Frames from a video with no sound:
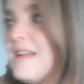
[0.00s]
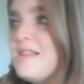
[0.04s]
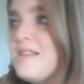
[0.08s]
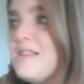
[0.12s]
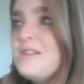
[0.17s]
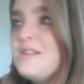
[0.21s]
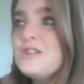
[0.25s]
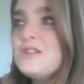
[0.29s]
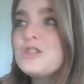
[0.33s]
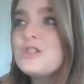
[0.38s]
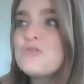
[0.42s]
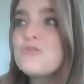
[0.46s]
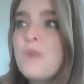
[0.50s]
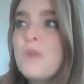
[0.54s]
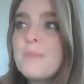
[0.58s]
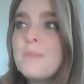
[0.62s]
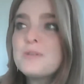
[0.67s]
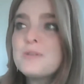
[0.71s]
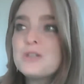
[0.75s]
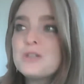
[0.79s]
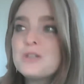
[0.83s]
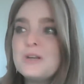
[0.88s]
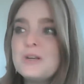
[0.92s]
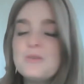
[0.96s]
the
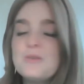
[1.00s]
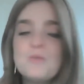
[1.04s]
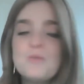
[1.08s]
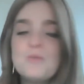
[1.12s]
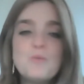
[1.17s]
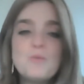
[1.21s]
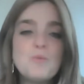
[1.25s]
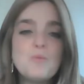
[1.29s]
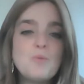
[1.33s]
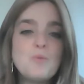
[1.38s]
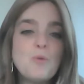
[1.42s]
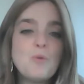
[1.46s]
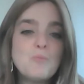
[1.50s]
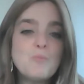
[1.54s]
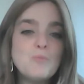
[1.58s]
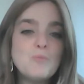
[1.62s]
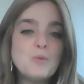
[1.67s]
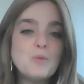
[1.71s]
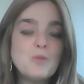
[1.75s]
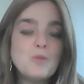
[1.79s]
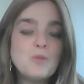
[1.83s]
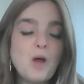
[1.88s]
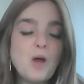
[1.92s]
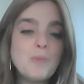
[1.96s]
disruption will
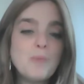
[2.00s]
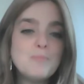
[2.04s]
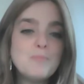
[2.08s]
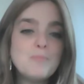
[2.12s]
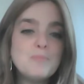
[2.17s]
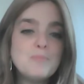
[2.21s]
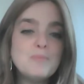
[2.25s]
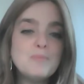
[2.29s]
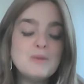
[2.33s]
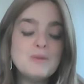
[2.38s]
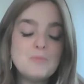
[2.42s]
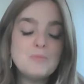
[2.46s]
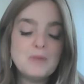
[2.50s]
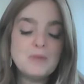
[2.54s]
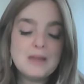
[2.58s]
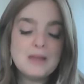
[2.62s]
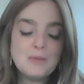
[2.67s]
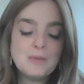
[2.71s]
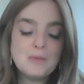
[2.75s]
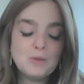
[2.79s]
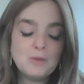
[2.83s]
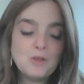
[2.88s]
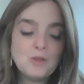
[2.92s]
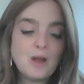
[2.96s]
will not
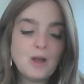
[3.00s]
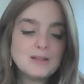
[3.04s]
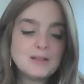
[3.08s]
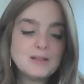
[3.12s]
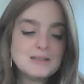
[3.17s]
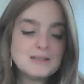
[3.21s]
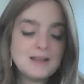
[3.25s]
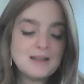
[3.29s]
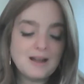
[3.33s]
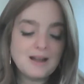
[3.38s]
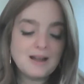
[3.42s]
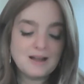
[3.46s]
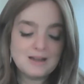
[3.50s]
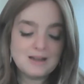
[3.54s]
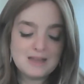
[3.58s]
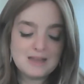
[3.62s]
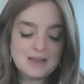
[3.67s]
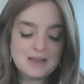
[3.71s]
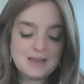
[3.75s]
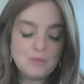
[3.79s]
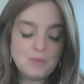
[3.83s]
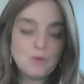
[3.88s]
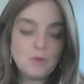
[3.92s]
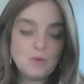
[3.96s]
it will not uh,
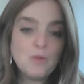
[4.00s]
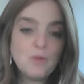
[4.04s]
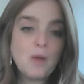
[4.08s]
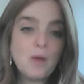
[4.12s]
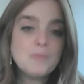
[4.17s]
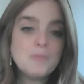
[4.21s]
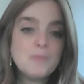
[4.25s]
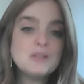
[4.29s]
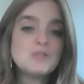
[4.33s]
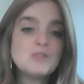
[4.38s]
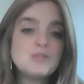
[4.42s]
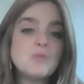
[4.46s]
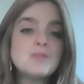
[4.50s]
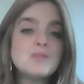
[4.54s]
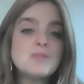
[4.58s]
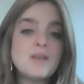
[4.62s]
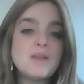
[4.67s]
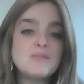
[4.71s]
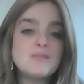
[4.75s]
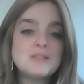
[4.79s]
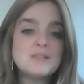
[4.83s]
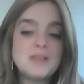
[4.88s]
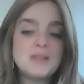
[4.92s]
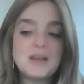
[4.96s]
it will not be so
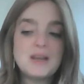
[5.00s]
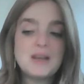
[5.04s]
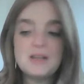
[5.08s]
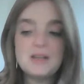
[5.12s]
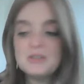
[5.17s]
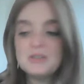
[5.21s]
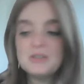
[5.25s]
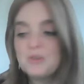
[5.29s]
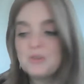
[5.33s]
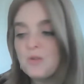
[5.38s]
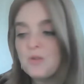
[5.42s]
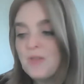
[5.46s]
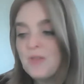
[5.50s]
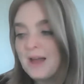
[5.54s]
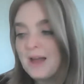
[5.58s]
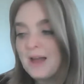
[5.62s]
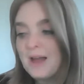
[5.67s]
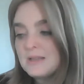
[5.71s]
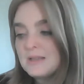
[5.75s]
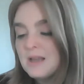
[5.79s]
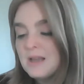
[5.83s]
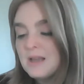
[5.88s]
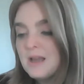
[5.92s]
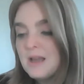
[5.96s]
devastating so
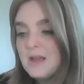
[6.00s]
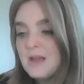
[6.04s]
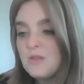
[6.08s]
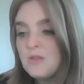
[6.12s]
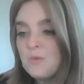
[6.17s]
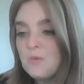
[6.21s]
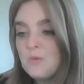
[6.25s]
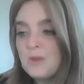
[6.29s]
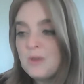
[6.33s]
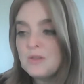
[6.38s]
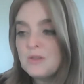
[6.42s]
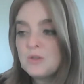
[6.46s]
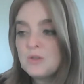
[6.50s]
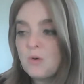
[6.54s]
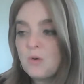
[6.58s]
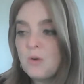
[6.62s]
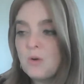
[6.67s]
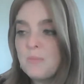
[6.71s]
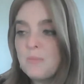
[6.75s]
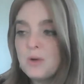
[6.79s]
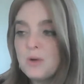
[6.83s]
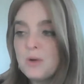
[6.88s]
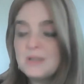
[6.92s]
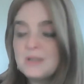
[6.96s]
that the way the
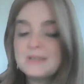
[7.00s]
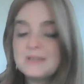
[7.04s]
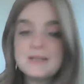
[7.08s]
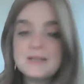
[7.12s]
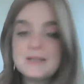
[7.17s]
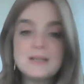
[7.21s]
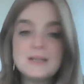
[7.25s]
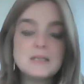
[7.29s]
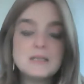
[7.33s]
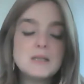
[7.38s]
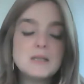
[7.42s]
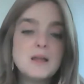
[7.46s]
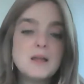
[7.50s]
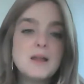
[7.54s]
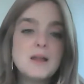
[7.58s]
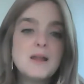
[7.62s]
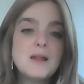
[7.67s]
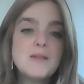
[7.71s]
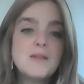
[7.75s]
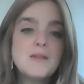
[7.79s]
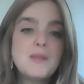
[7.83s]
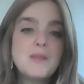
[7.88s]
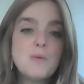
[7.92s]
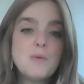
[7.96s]
Torah puts it,
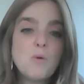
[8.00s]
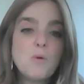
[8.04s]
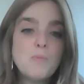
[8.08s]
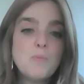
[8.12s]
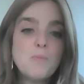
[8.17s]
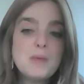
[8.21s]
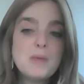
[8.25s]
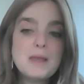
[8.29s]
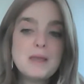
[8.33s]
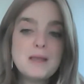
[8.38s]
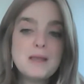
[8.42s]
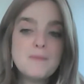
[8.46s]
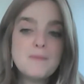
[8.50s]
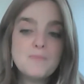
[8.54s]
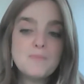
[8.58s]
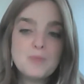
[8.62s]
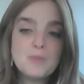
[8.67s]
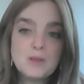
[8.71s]
there will be